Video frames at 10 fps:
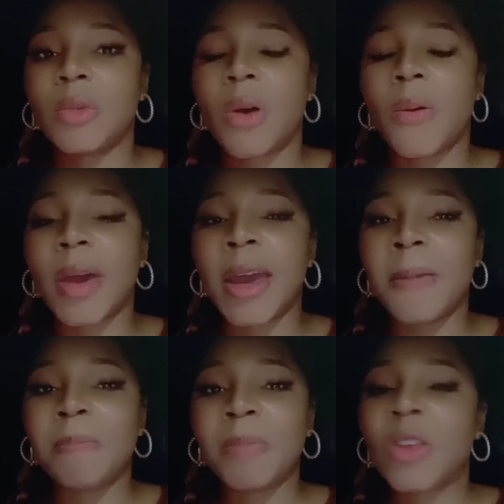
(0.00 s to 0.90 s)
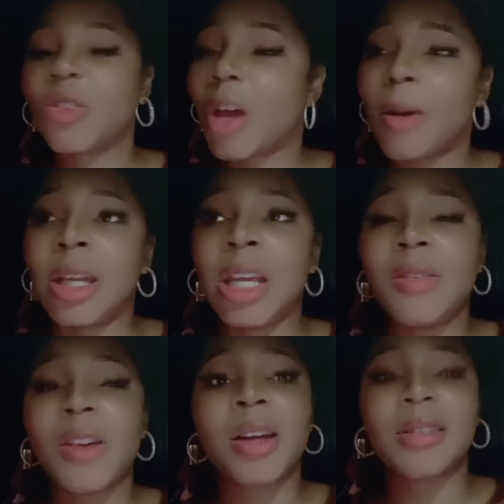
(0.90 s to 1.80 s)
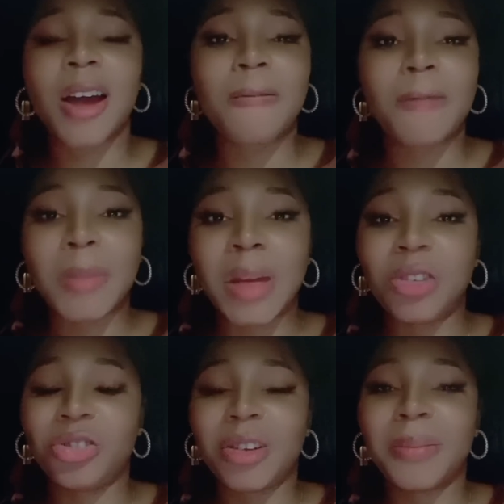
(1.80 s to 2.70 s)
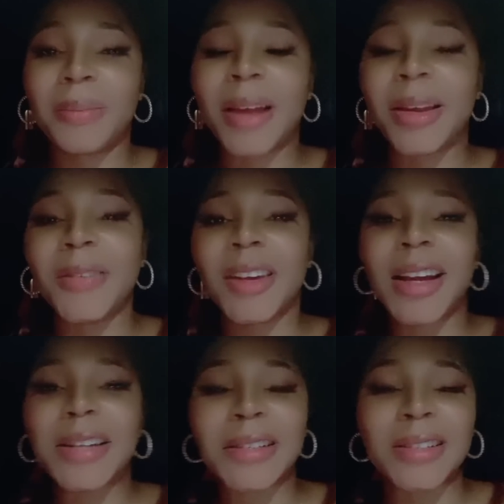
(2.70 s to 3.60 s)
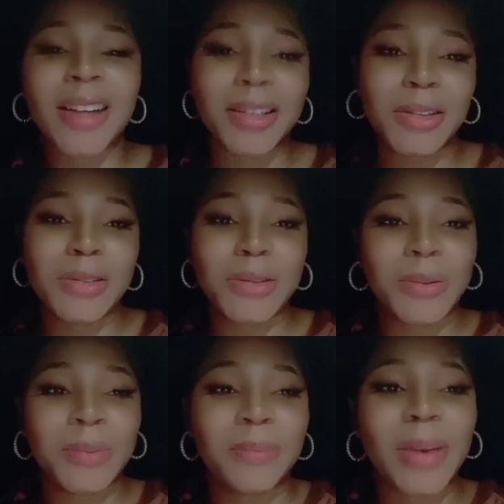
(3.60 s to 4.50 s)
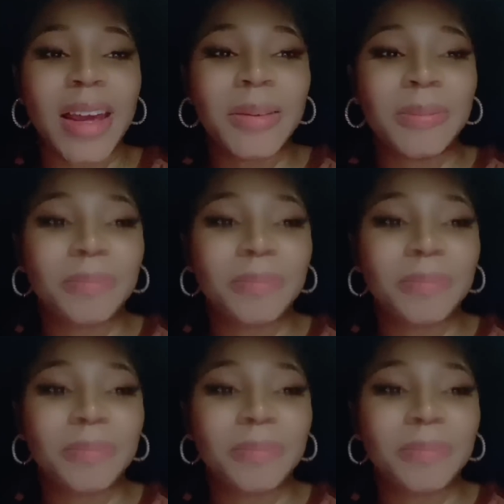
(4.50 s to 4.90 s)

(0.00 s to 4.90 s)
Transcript: Okay? So I wanted to give you all this confirmation. I love you guys. I'll talk to you soon. Bye.